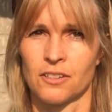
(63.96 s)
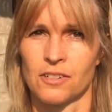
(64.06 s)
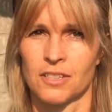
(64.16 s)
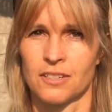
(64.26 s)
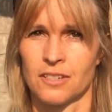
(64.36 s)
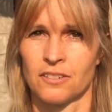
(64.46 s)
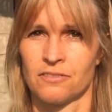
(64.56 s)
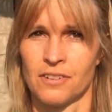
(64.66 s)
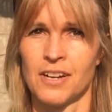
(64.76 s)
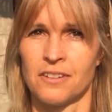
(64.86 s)
So it's just
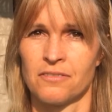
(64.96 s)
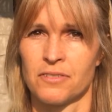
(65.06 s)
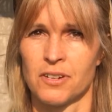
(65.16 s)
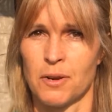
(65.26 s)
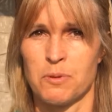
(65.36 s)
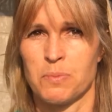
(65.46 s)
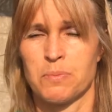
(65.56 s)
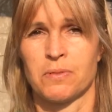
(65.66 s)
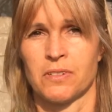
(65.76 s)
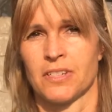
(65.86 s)
fun
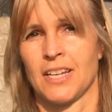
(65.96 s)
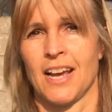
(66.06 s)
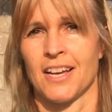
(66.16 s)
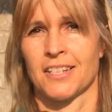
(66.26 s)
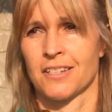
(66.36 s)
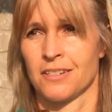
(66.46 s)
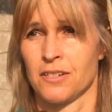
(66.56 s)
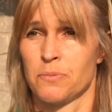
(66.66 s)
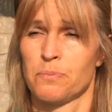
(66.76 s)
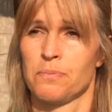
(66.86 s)
people used to ask,
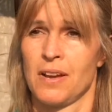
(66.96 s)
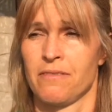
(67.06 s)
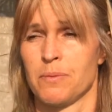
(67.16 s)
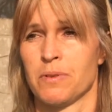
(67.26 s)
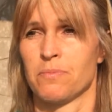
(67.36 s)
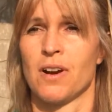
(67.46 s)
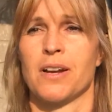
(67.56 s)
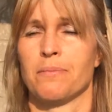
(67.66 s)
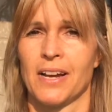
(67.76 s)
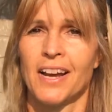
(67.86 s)
have they been brought
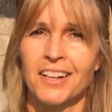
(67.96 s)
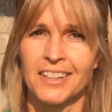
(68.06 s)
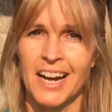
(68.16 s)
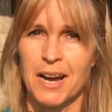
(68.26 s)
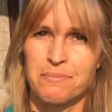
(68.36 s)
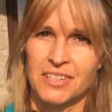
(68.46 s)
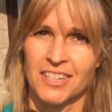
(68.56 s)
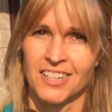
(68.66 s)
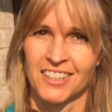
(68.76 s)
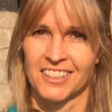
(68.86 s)
in by
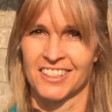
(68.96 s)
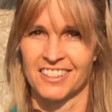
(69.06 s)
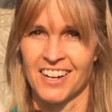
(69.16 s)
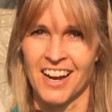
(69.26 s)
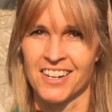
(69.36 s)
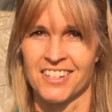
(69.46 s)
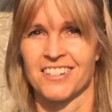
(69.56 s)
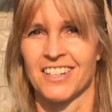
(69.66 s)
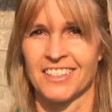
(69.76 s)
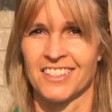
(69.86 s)
helicopter? You know, how did
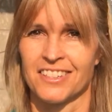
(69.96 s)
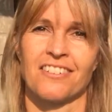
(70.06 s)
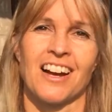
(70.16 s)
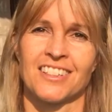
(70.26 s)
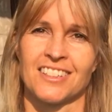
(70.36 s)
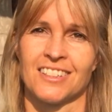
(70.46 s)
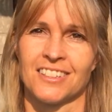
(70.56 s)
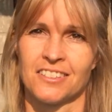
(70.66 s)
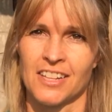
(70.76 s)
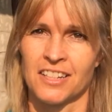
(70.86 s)
you get these rocks here?
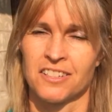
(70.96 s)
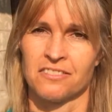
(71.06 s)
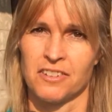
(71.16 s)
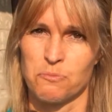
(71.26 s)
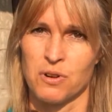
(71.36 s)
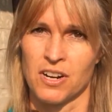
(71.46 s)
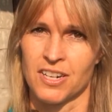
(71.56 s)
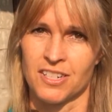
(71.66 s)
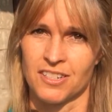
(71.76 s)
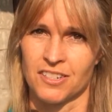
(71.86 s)
So that's the fun part,
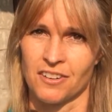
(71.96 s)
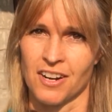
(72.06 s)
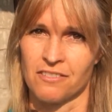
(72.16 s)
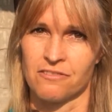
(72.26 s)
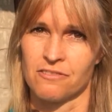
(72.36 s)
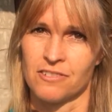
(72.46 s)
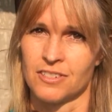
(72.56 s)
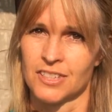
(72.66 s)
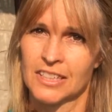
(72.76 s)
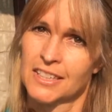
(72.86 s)
is just trying to fool
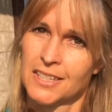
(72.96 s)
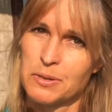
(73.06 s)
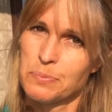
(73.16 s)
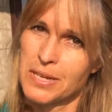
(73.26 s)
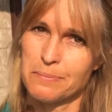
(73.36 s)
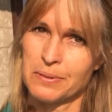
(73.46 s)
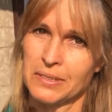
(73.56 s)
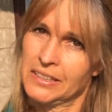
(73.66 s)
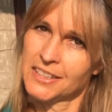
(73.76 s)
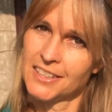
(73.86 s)
people.